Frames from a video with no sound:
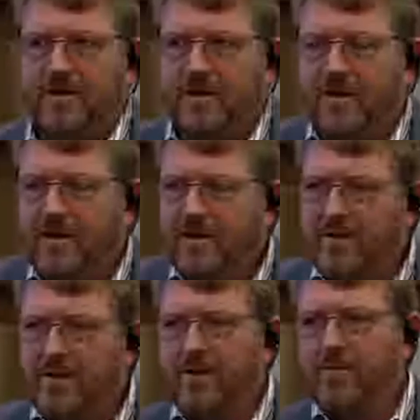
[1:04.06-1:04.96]
uh,
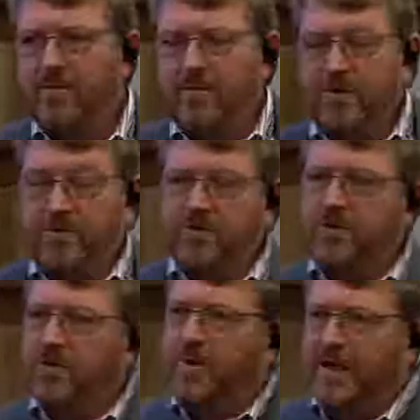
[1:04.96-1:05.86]
um, or that was
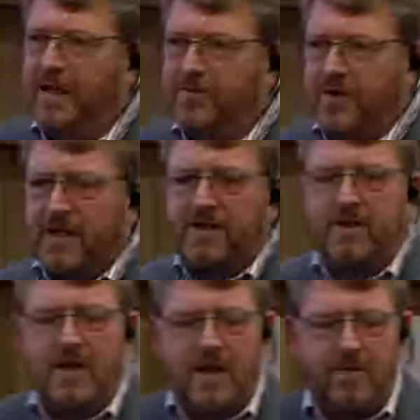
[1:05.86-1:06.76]
noted by the
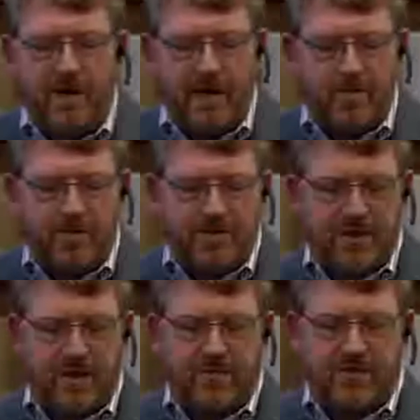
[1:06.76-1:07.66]
introduction, I'm Alan Percy.
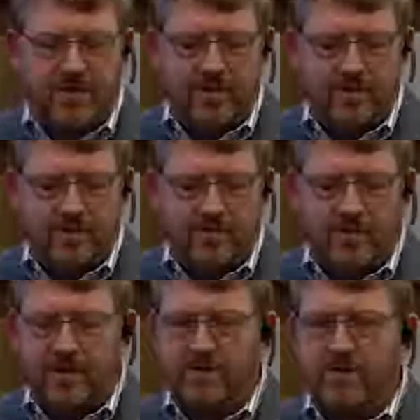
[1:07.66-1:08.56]
I'm the Senior
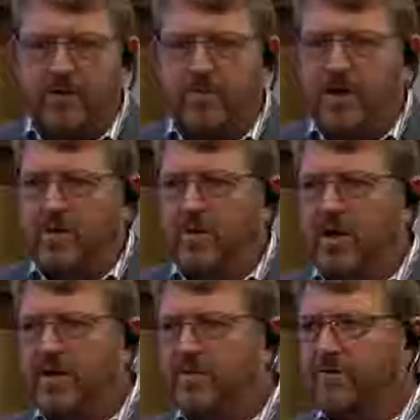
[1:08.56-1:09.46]
Director of Product
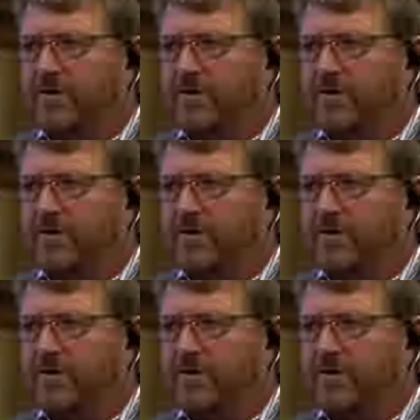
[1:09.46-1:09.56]
Marketing.